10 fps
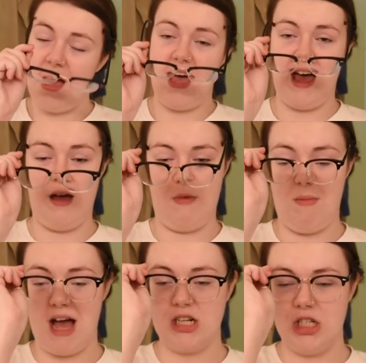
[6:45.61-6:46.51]
um, I'm
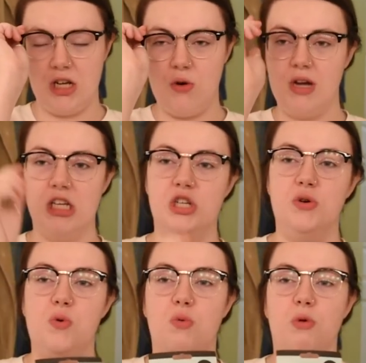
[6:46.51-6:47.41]
actually going
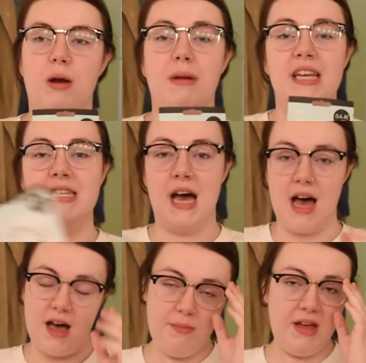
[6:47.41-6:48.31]
to run my
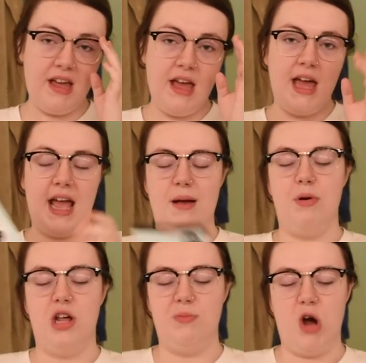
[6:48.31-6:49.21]
tub and
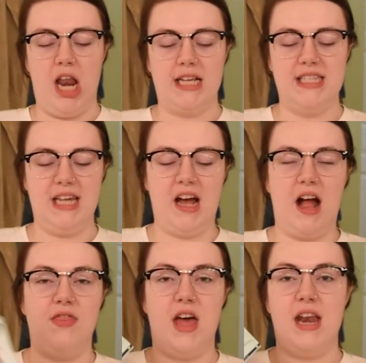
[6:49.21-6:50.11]
put all the products in there
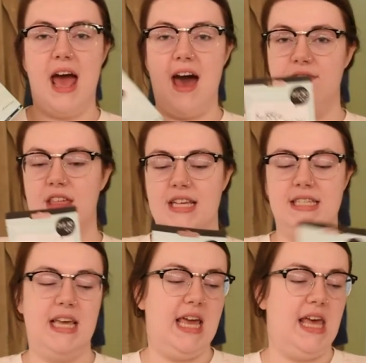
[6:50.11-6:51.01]
and then have
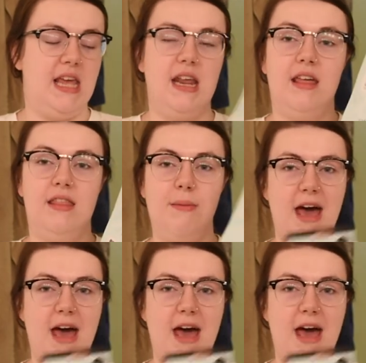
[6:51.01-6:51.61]
this in the